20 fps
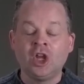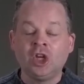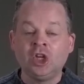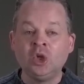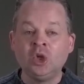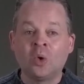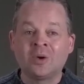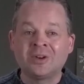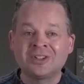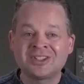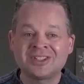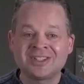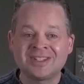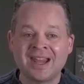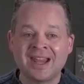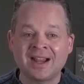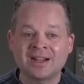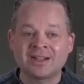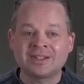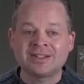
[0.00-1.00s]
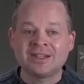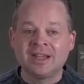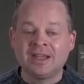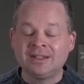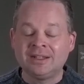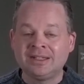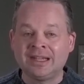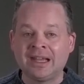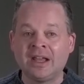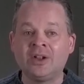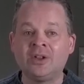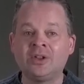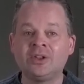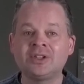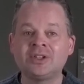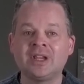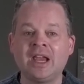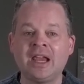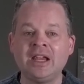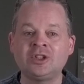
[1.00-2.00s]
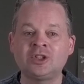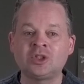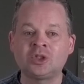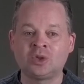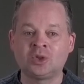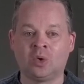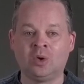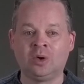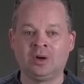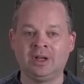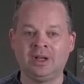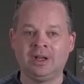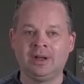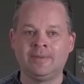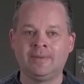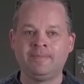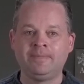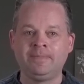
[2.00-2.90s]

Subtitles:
Your sex tells a story